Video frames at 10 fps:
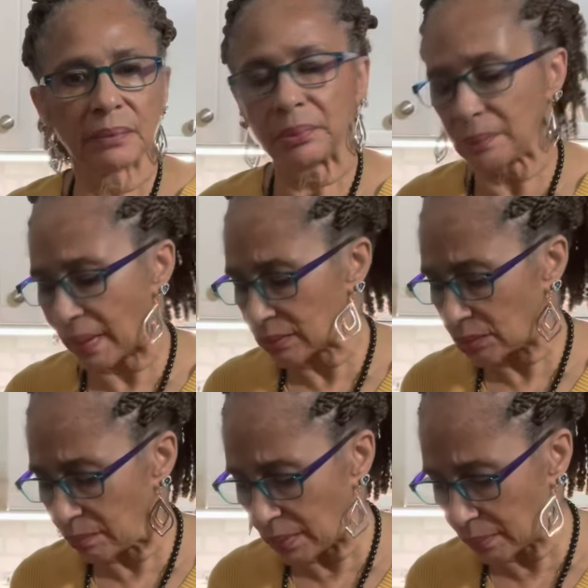I put about
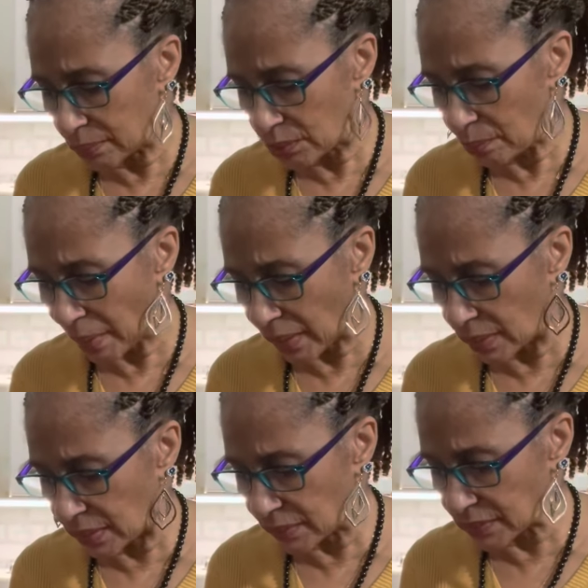two bay
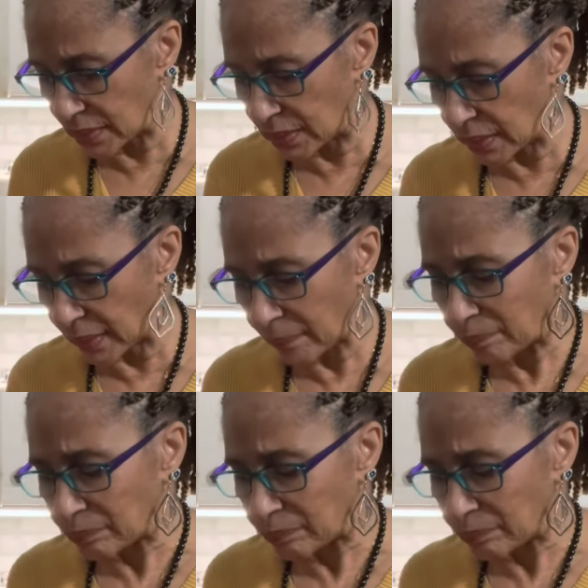leaves in there.